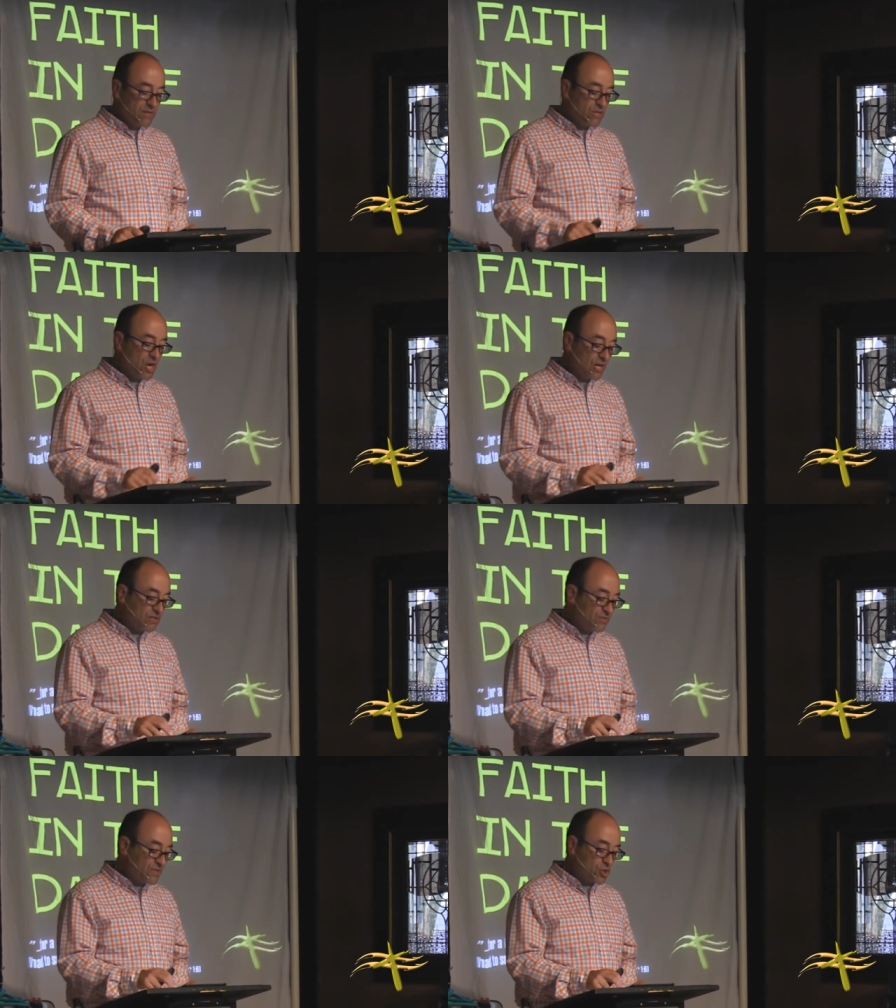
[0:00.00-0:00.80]
The
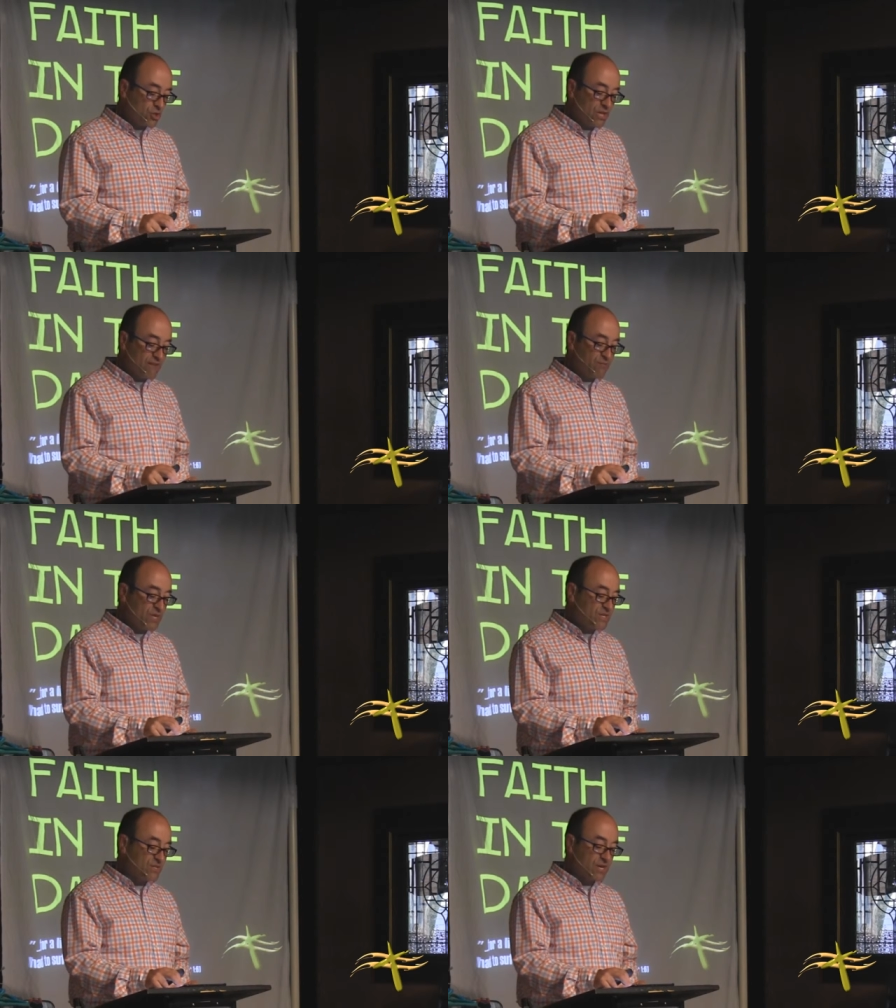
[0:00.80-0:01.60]
knowledge of eternal life
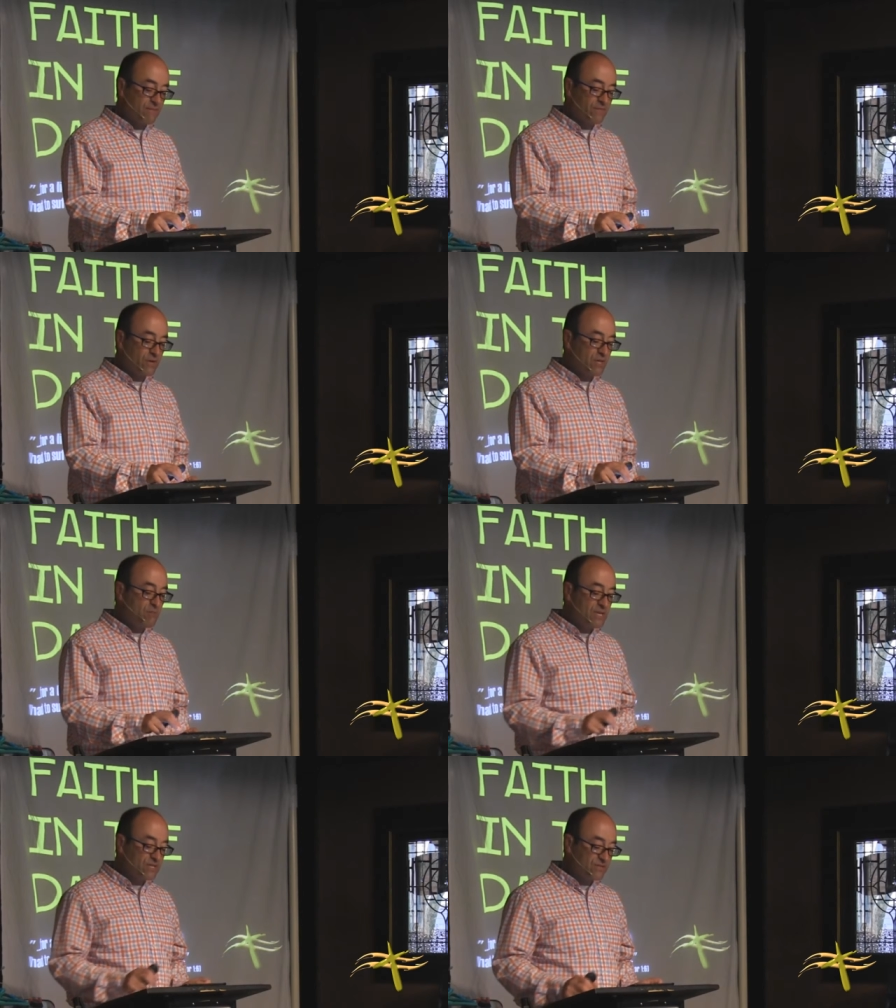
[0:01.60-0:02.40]
brings us comfort in
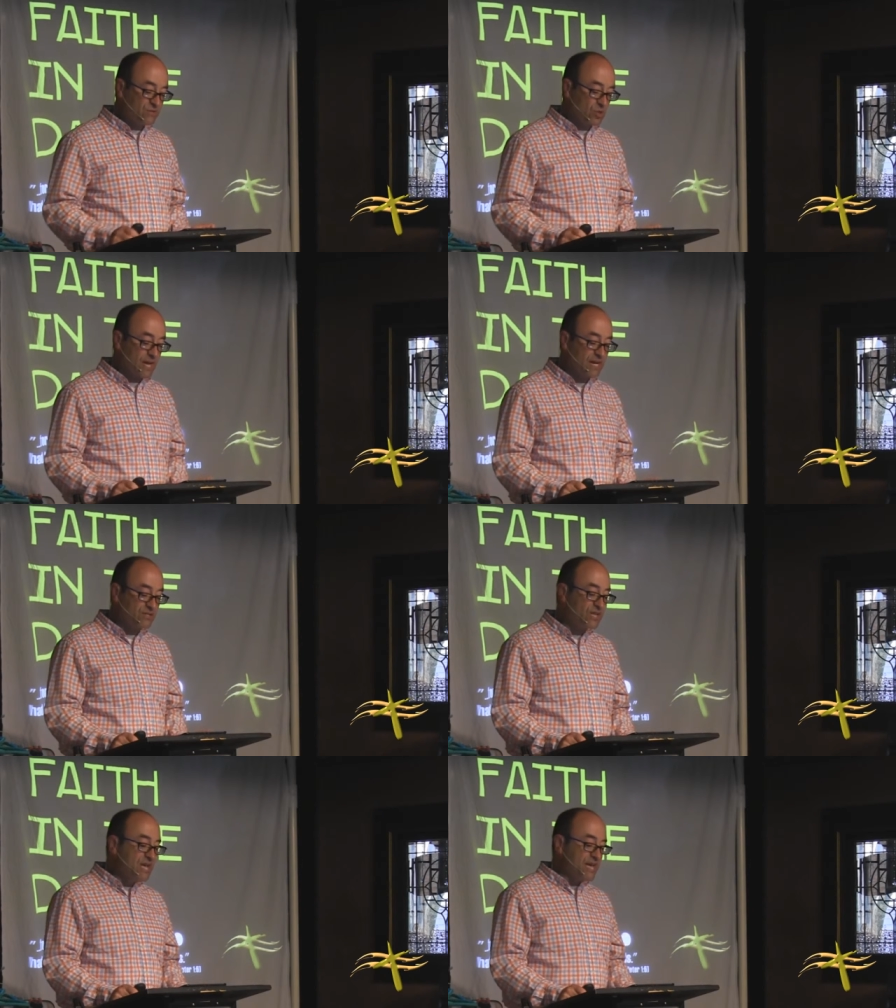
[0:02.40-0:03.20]
the midst of
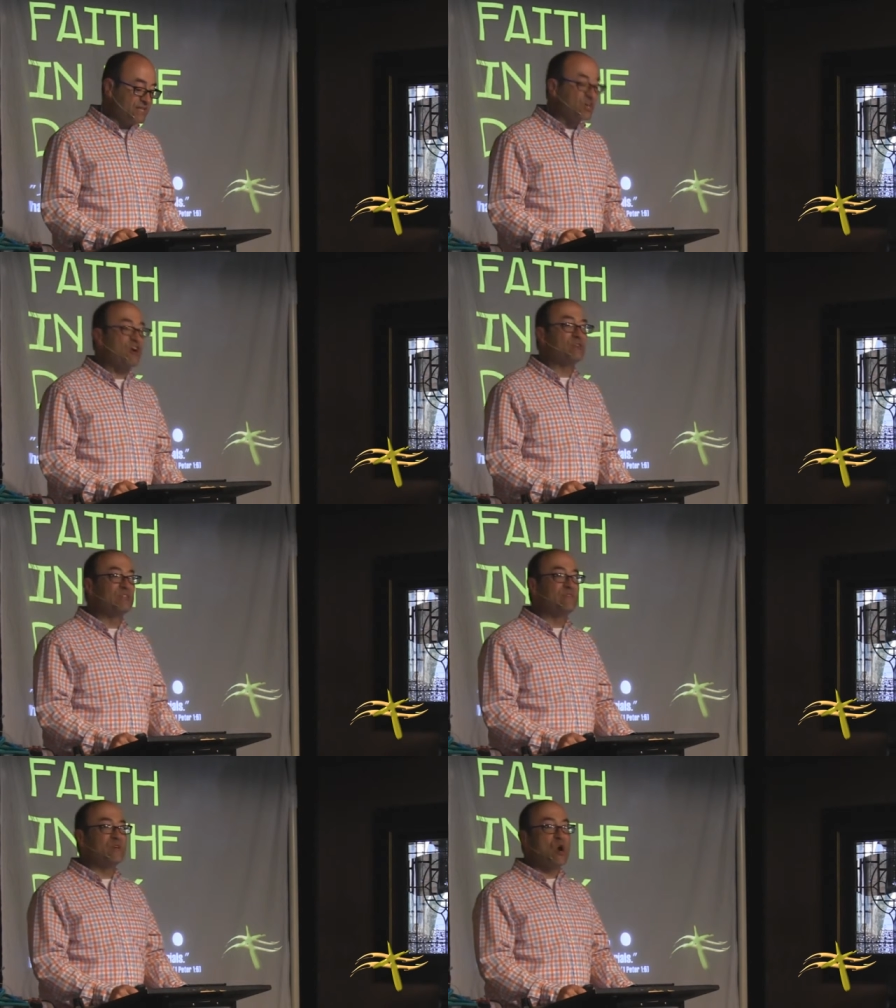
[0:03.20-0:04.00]
trials. It's our
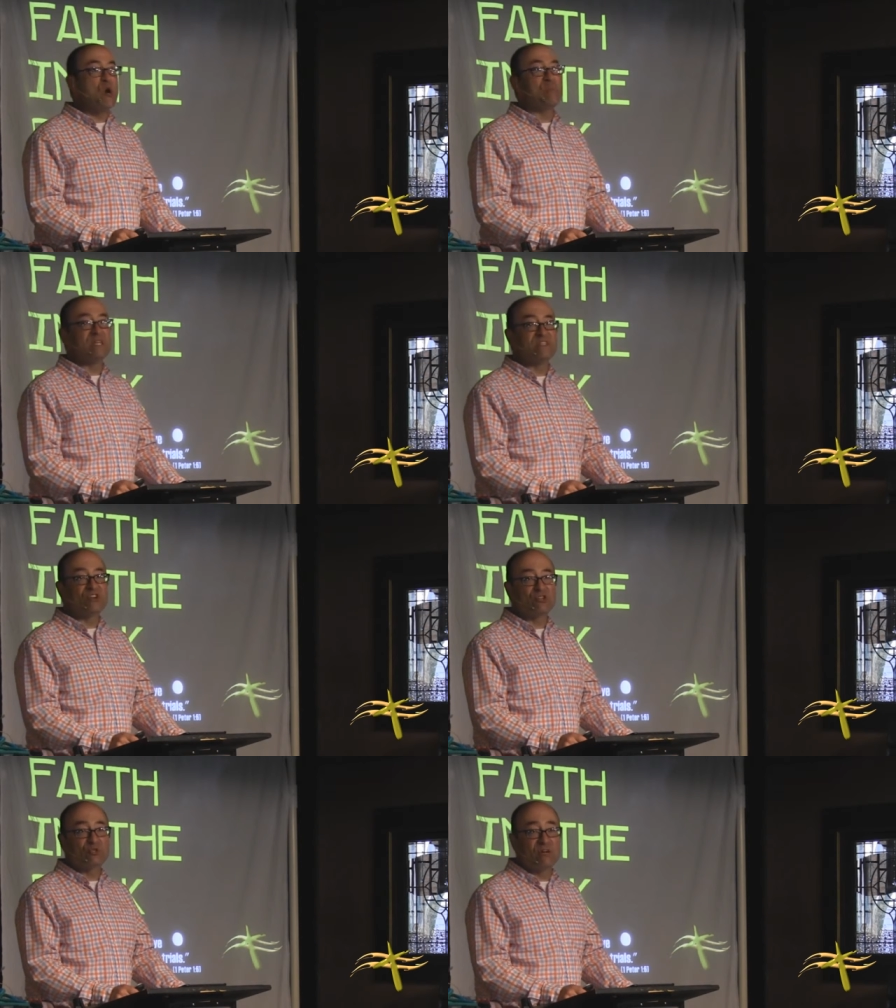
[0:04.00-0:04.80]
living hope, it is
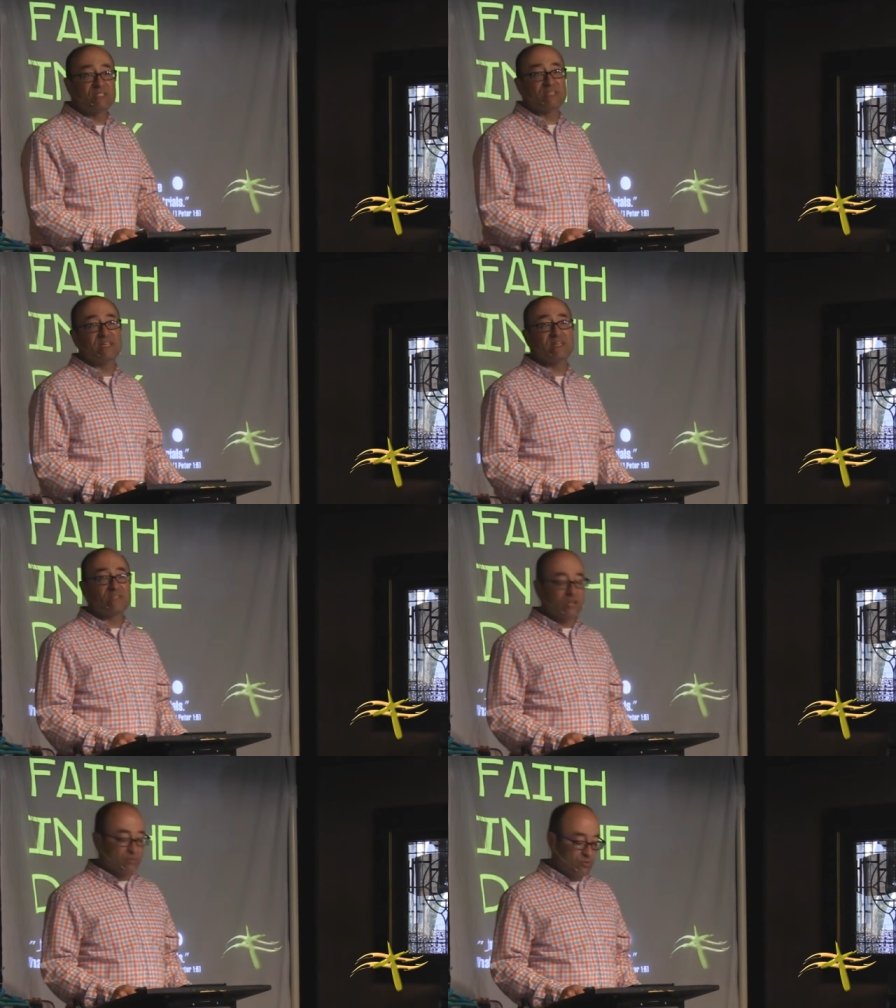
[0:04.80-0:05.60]
our trust, it
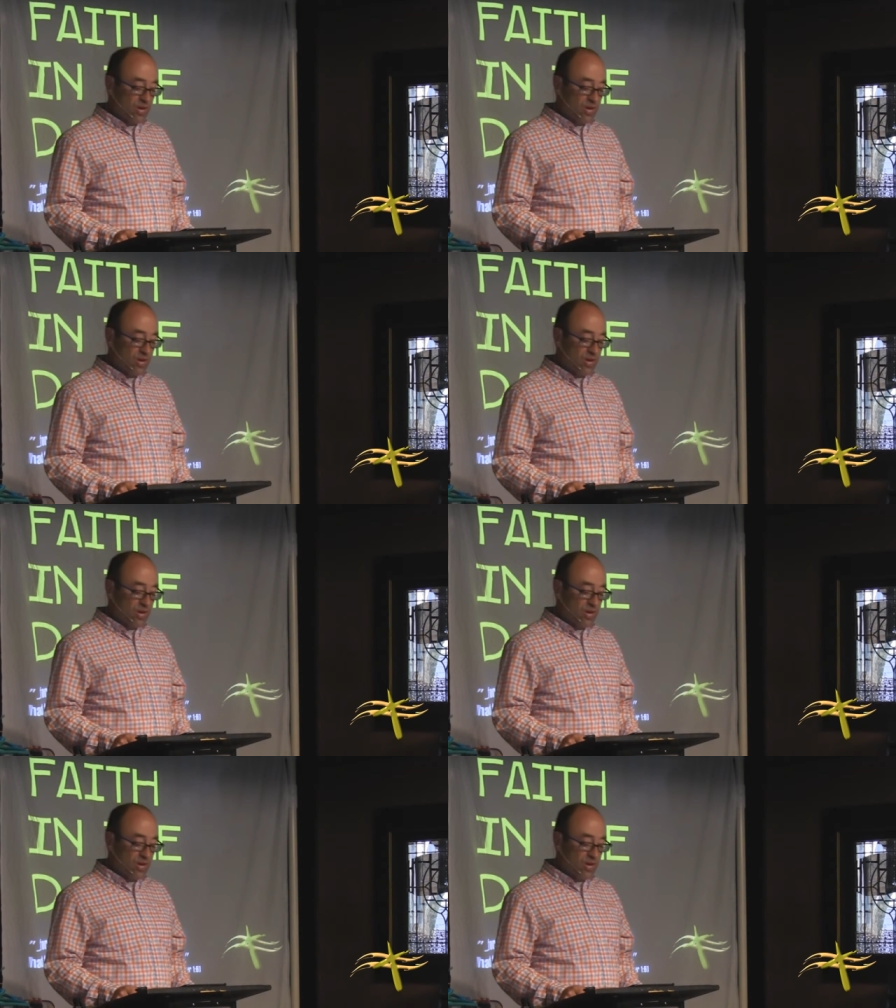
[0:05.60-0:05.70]
is our